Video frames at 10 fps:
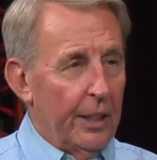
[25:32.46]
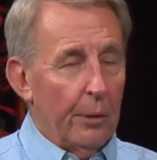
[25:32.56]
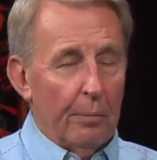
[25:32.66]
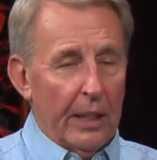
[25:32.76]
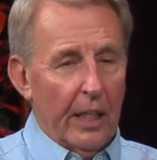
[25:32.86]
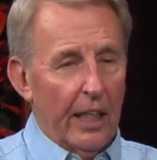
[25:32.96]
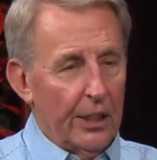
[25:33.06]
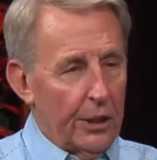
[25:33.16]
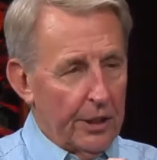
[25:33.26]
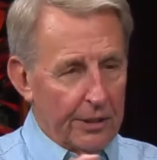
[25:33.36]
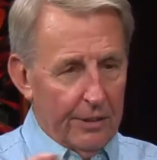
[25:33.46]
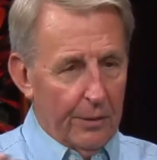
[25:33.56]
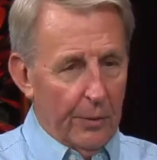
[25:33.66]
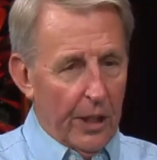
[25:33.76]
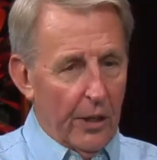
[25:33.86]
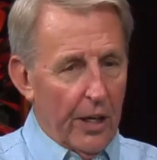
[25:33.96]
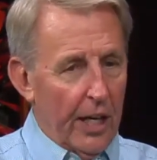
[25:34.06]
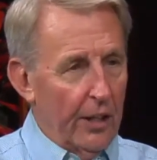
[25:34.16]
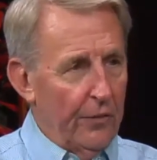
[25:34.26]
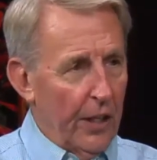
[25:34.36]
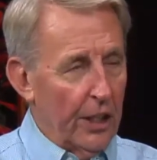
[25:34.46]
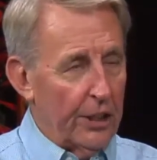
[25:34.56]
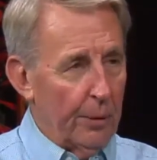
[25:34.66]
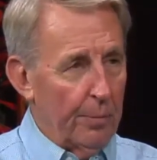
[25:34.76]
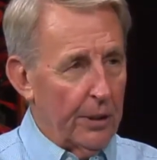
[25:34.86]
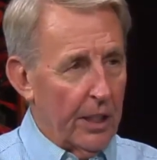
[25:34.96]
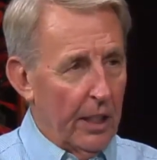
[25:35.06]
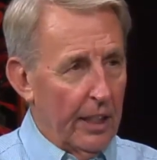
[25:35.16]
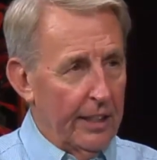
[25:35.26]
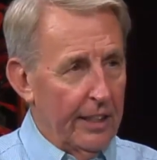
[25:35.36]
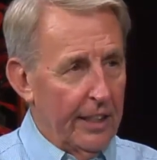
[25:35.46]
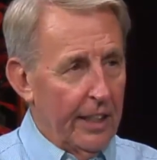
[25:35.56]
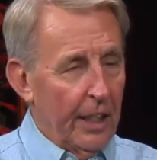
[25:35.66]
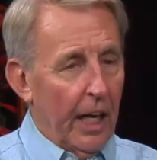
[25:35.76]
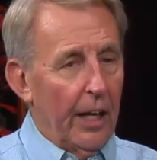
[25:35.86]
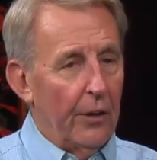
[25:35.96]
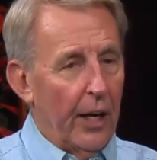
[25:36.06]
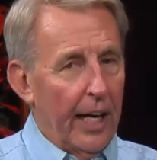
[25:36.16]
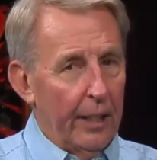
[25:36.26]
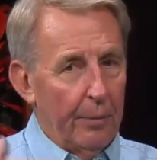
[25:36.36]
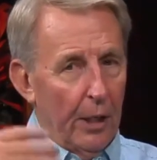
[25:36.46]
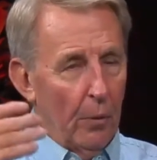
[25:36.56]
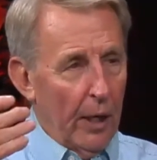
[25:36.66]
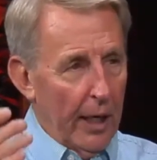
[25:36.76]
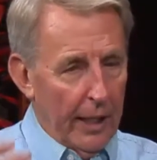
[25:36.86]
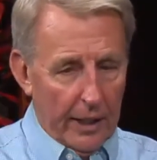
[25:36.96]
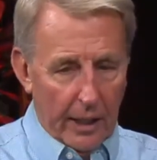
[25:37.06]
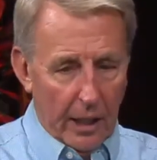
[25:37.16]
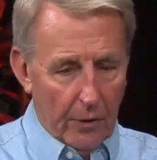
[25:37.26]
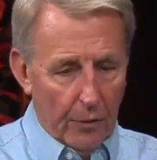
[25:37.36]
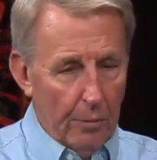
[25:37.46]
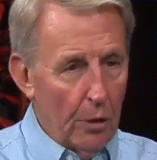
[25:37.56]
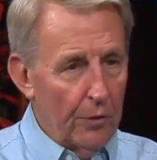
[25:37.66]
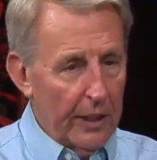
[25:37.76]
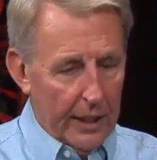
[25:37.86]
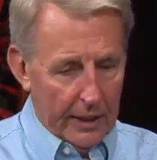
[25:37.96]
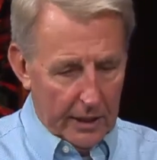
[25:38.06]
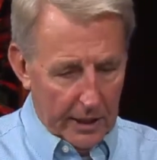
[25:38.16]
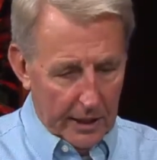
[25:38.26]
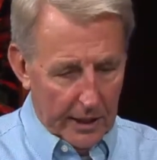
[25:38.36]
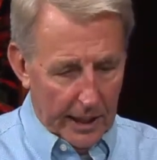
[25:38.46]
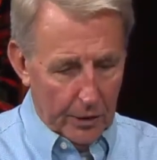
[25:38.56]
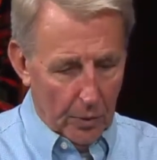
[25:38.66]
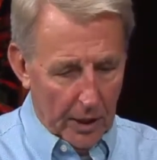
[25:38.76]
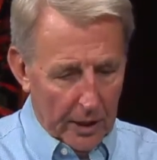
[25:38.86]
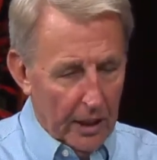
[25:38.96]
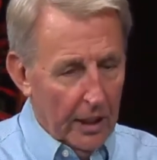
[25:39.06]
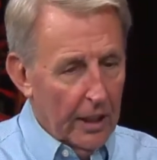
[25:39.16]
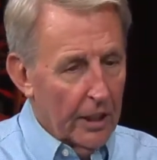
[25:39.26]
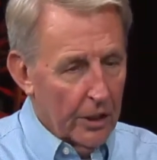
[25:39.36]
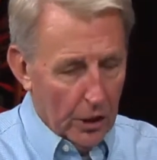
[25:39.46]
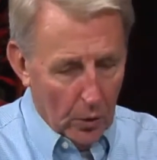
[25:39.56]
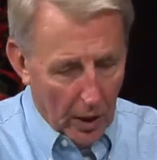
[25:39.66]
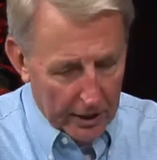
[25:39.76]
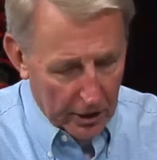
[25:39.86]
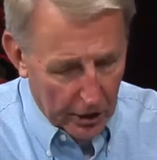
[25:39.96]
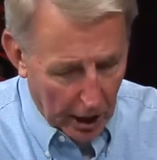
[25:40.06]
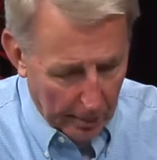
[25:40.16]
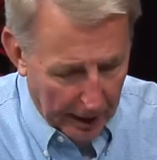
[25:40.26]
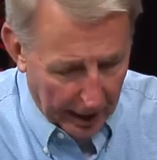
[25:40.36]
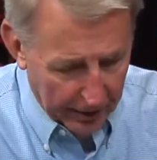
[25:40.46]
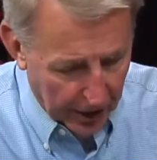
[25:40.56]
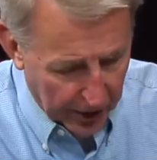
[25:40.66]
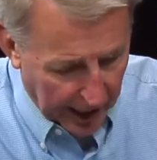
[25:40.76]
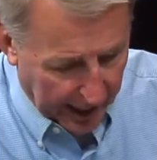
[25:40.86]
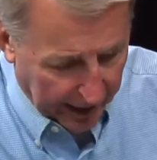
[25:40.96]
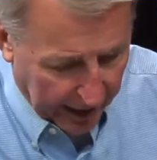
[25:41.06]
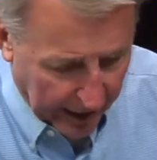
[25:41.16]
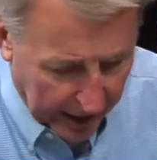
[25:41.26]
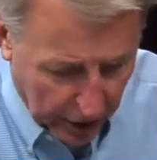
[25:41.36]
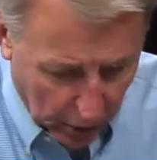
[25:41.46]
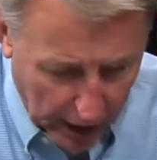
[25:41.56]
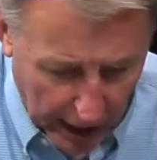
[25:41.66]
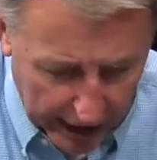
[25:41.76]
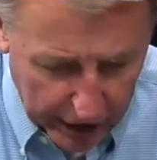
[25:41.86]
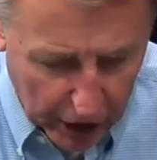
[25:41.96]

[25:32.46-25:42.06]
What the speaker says: because we are not in fellowship with God. There had to be a way of removing that sin, and that's what the cross is all about. Okay, so God is